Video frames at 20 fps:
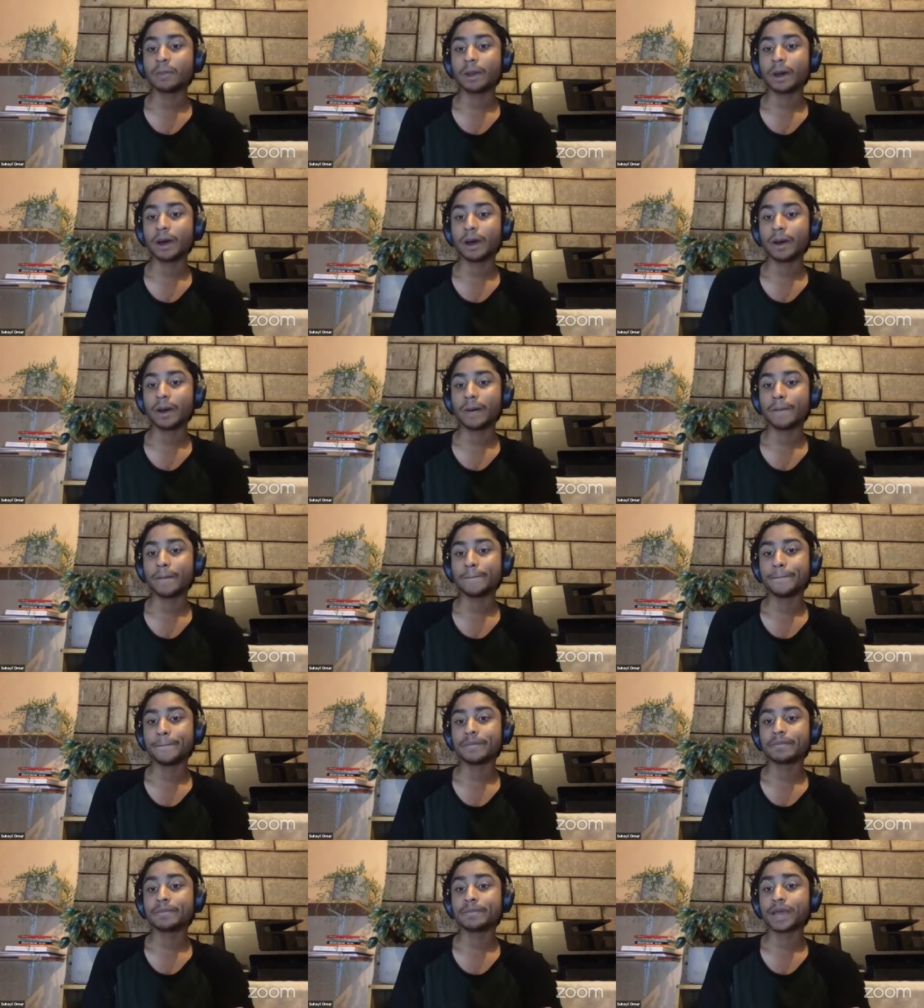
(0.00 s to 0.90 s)
um,
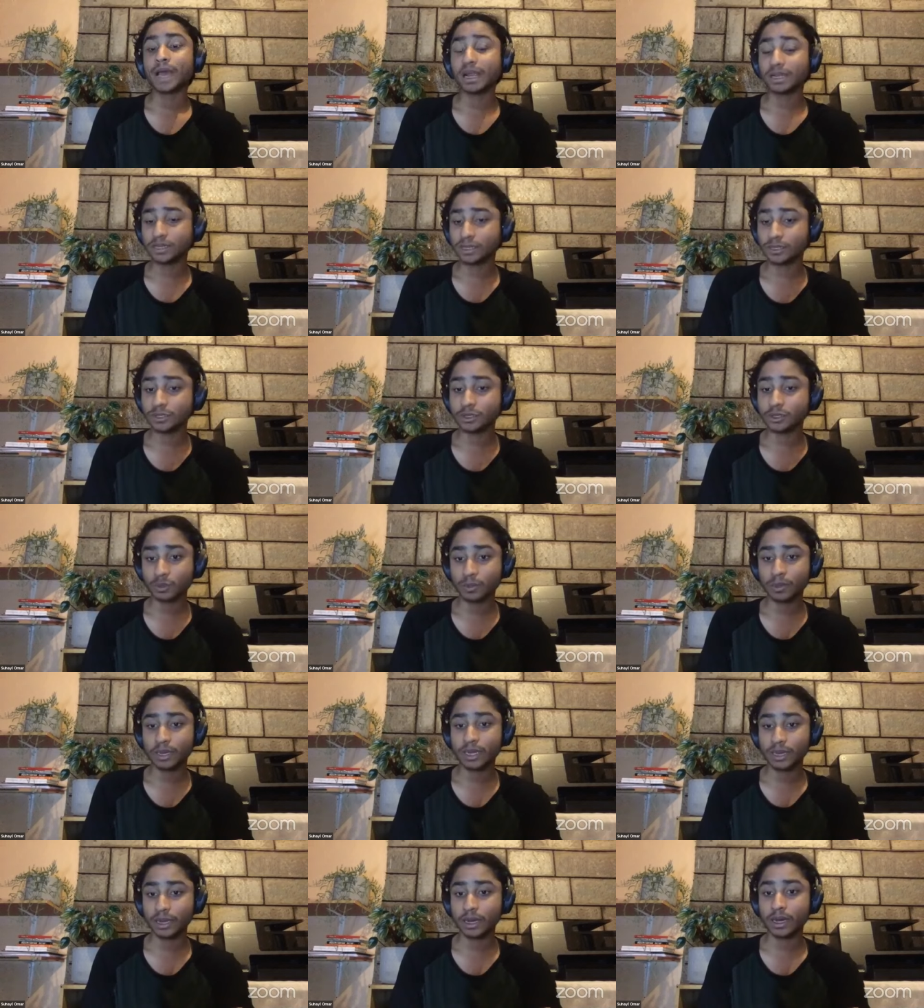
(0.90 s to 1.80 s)
elders do
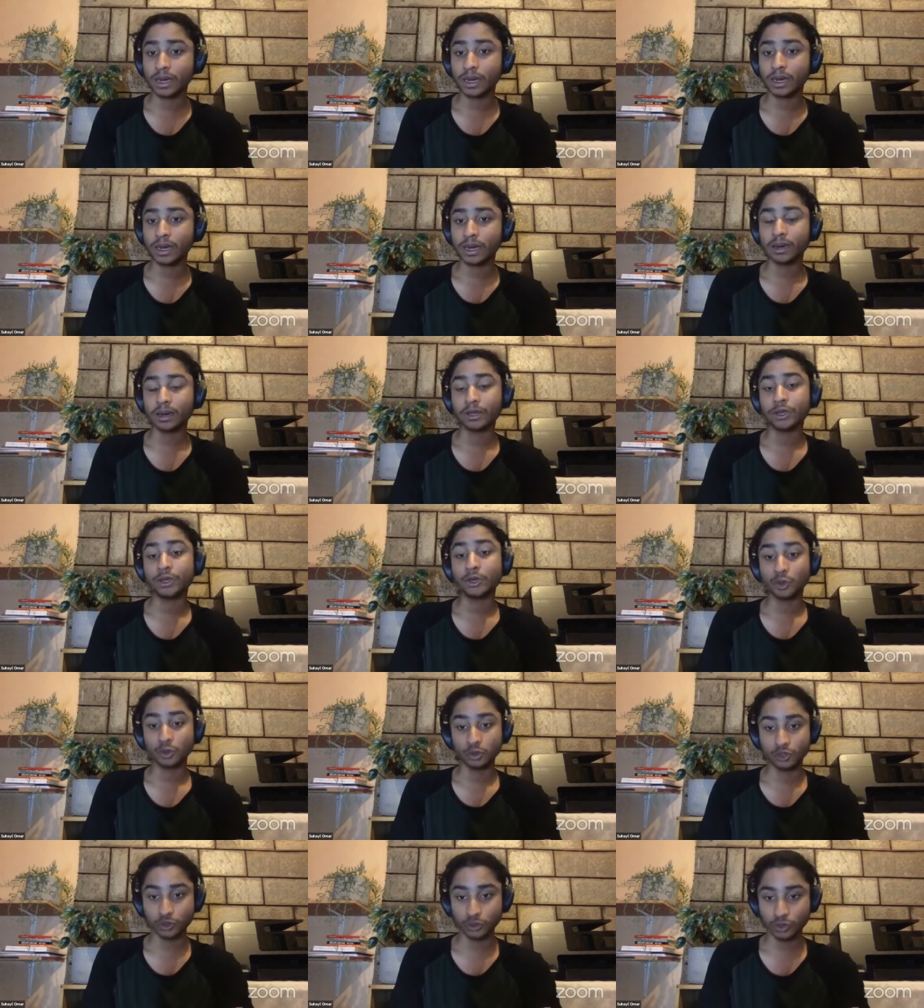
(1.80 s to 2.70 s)
play a
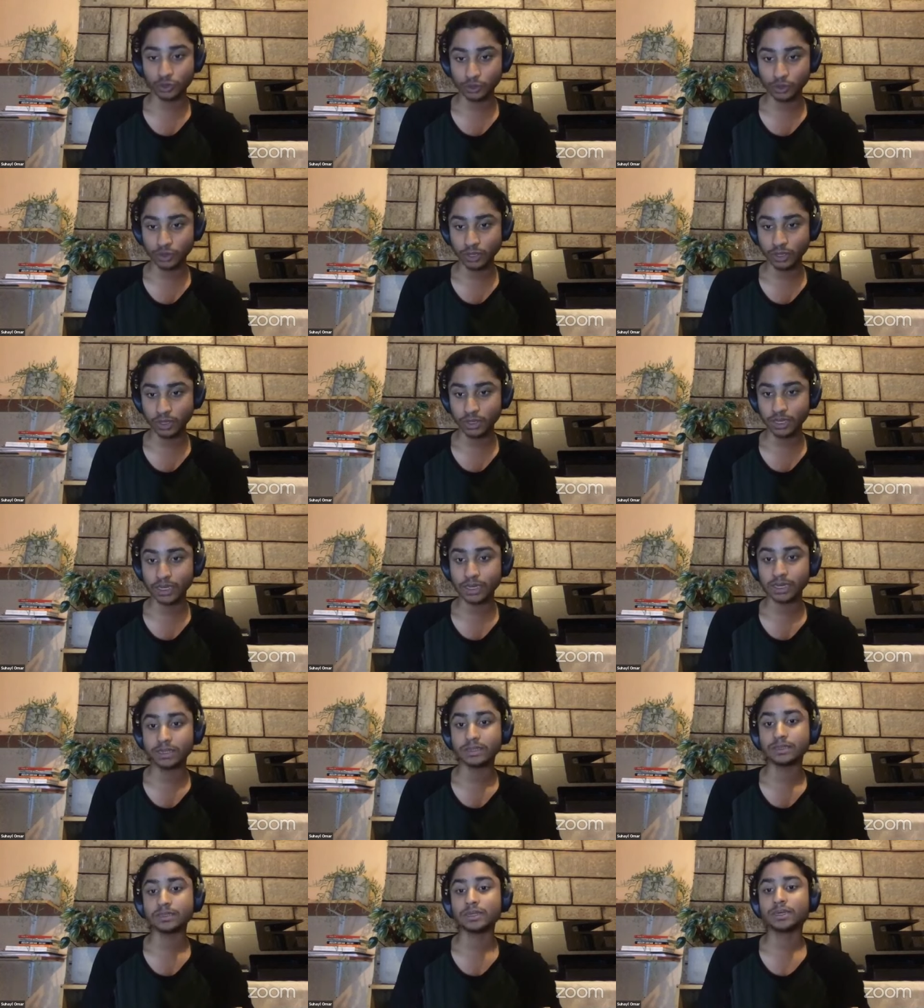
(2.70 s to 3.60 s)
huge role
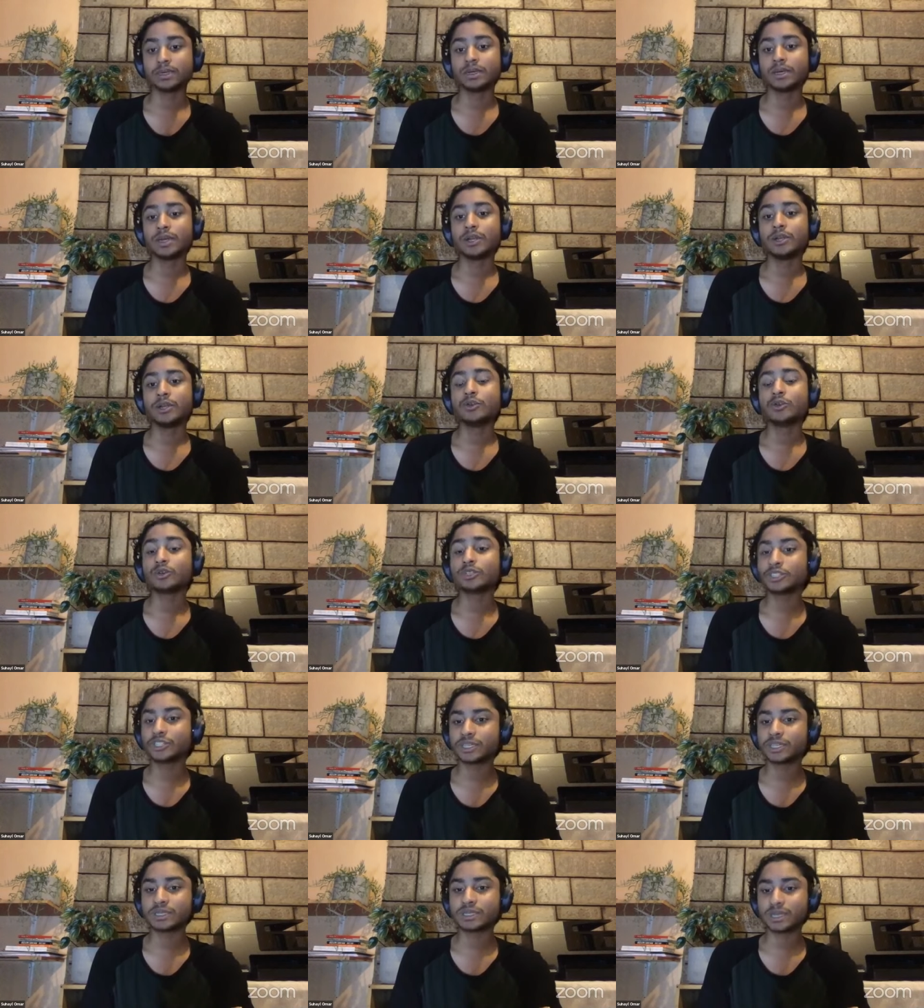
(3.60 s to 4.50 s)
in
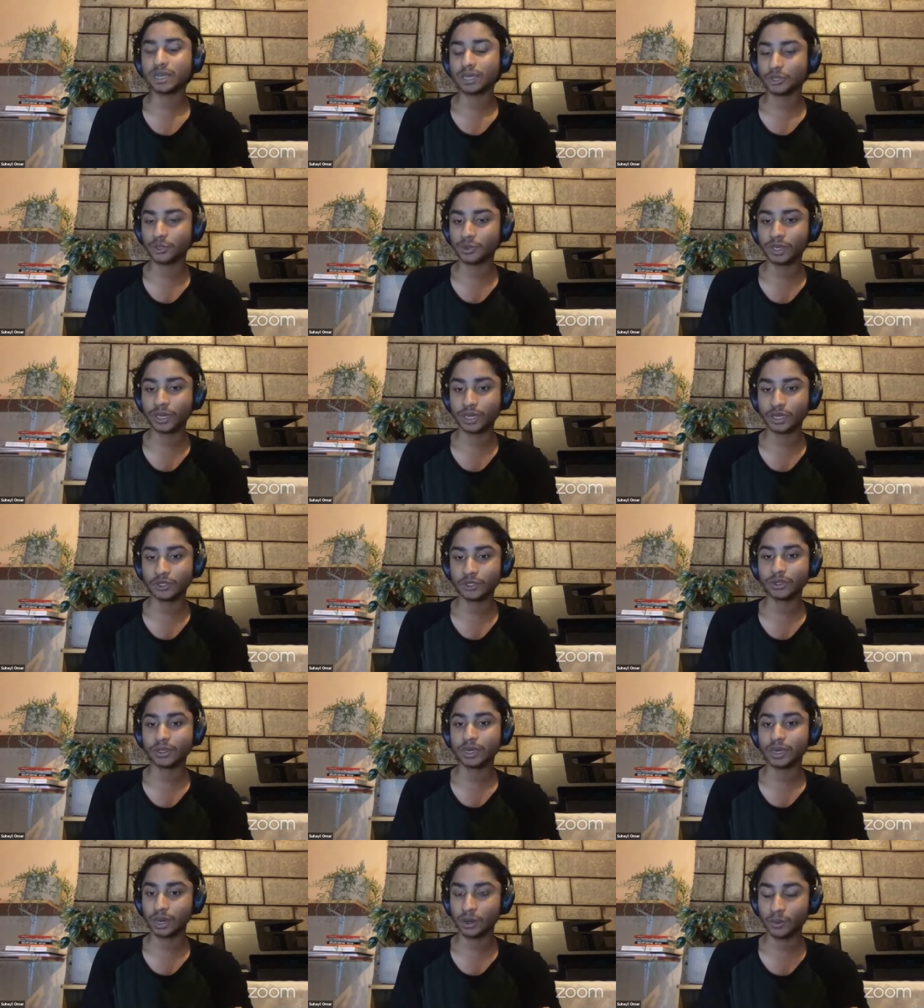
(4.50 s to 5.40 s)
not just
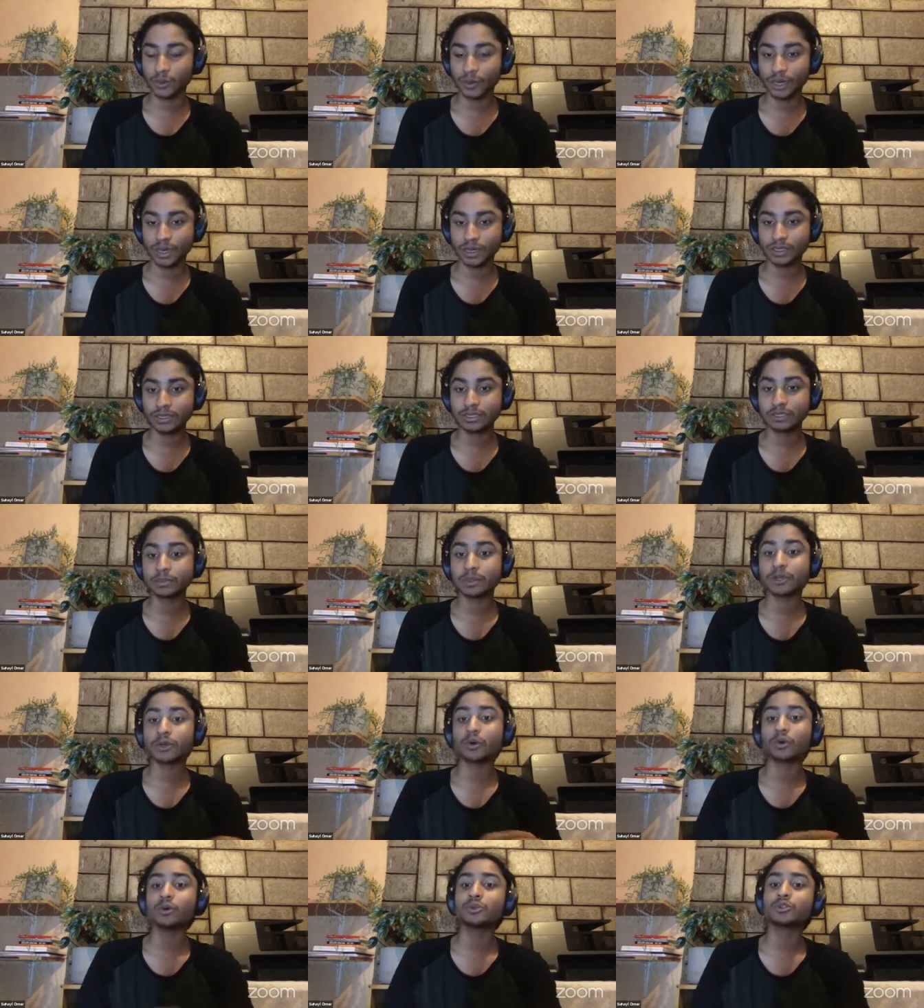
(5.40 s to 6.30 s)
education and awareness,
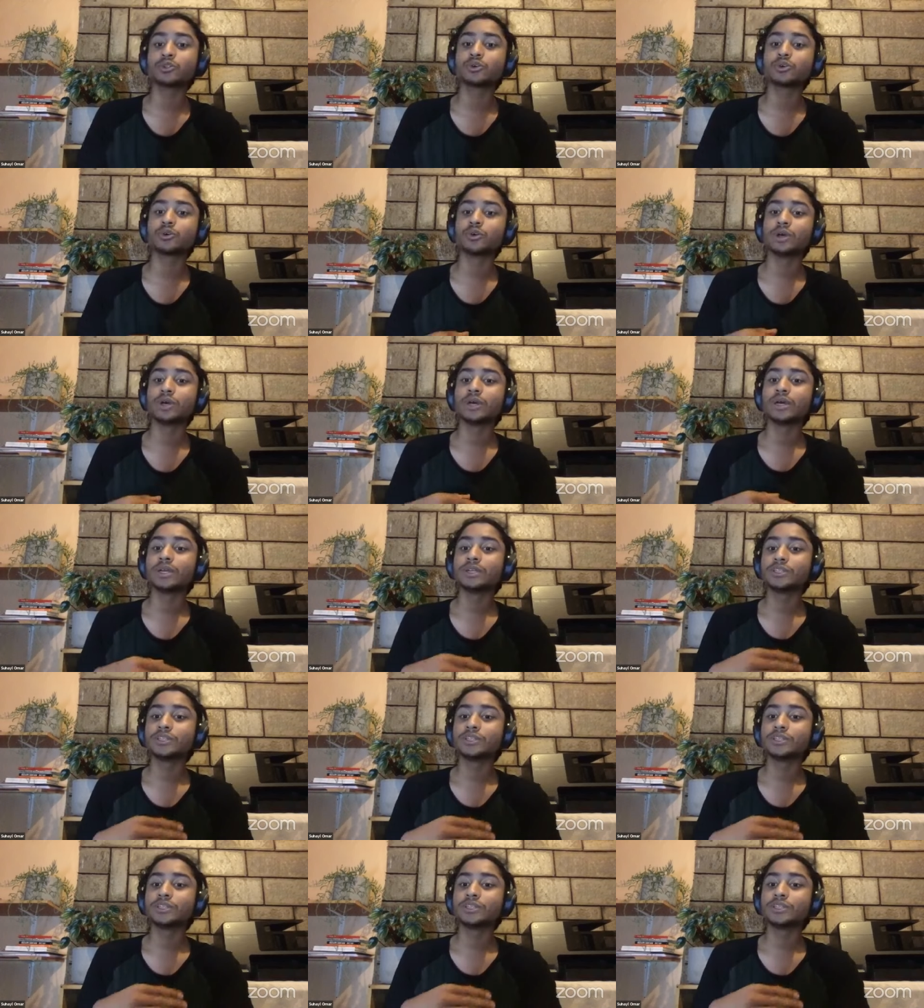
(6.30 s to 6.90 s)
but also